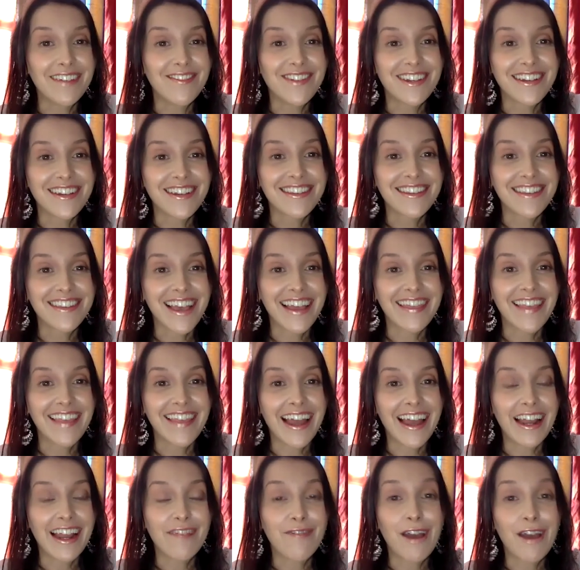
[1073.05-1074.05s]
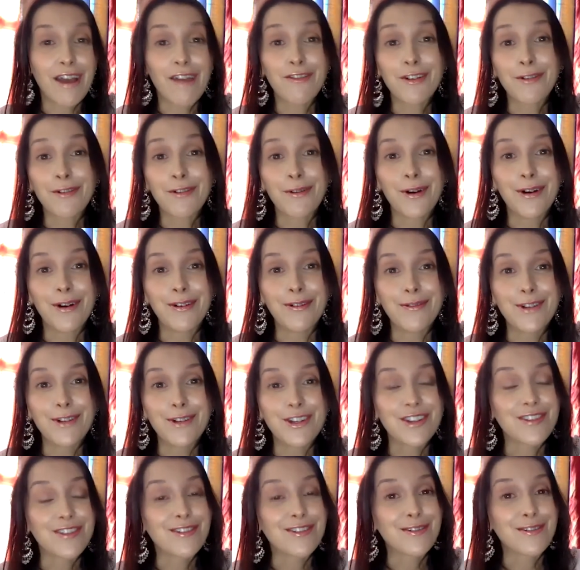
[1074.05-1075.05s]
just said that if everyone would
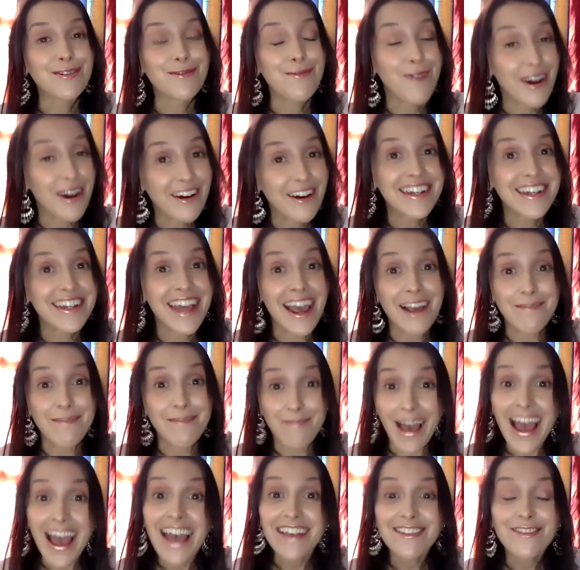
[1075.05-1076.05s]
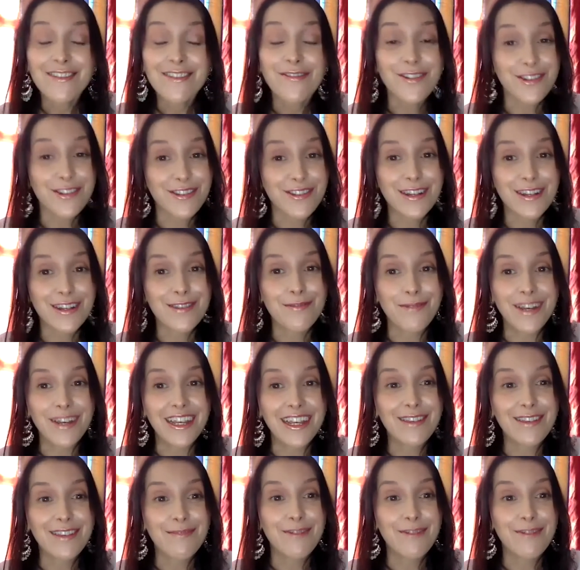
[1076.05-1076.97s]
just wear a dang mask for 6 weeks,